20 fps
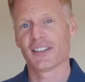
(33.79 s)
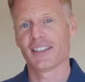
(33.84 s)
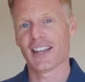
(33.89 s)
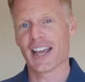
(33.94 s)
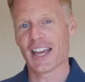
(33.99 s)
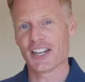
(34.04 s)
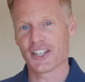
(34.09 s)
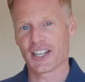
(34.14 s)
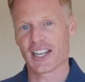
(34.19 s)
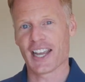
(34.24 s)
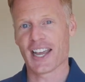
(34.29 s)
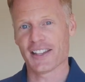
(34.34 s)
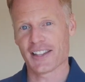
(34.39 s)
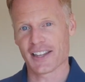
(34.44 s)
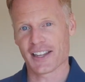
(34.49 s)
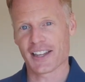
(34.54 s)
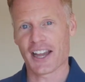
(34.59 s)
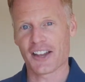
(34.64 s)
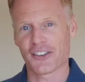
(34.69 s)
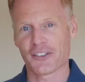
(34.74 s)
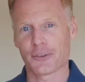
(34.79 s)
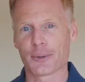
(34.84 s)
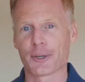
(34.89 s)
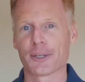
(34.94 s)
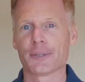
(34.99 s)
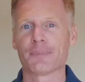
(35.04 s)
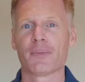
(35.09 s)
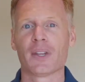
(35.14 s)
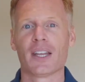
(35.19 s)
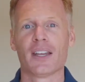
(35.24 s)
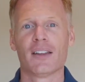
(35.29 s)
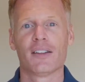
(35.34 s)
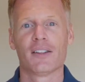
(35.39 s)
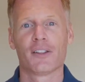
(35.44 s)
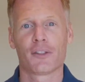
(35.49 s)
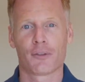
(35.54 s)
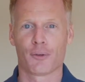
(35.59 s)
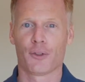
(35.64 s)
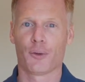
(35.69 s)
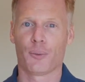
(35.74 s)
to educate the customer
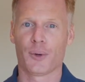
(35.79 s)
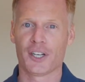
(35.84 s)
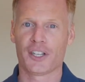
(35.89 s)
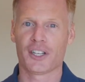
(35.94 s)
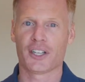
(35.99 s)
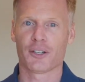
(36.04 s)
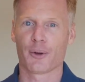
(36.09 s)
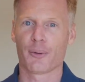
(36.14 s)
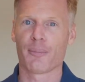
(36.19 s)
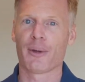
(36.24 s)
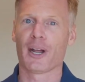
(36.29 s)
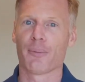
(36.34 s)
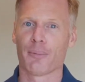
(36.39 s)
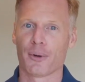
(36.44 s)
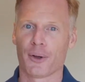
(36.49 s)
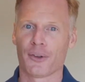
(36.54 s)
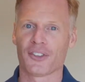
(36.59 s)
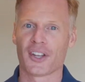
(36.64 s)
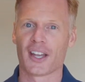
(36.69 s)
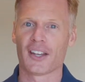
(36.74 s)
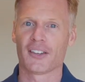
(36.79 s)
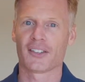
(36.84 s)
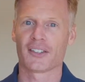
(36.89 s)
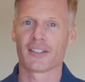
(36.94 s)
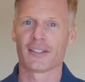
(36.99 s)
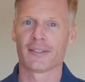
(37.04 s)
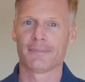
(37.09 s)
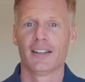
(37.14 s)
through the windshield repair process.